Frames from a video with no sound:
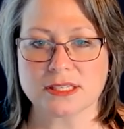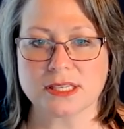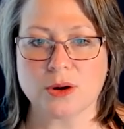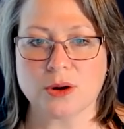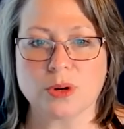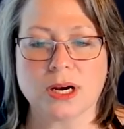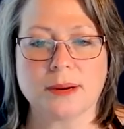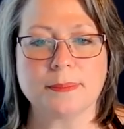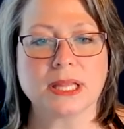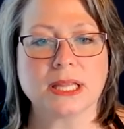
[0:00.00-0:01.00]
So
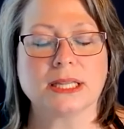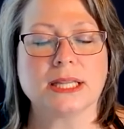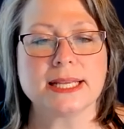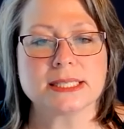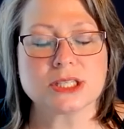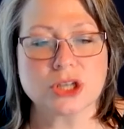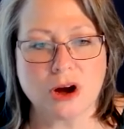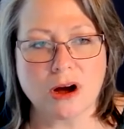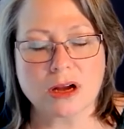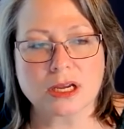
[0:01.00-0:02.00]
let's
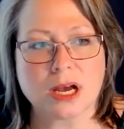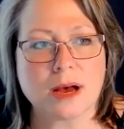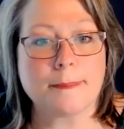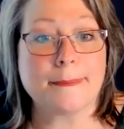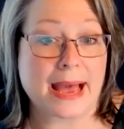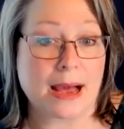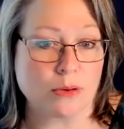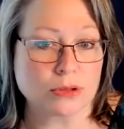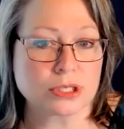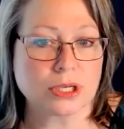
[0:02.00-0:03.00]
talk
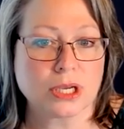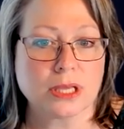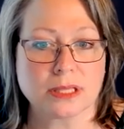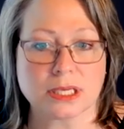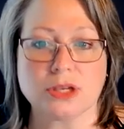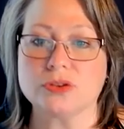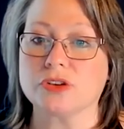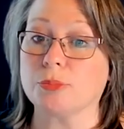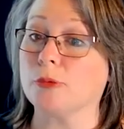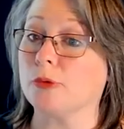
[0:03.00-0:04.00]
about the
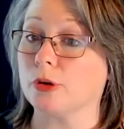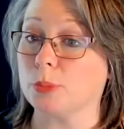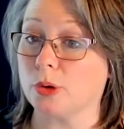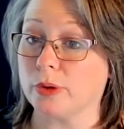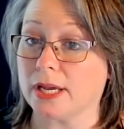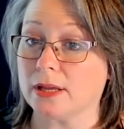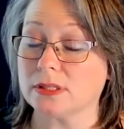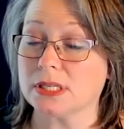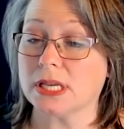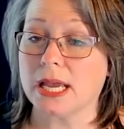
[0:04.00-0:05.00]
use of preferred
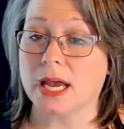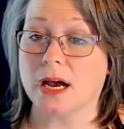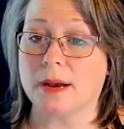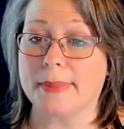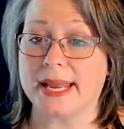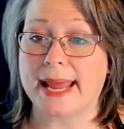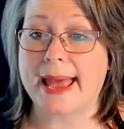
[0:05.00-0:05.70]
pronouns and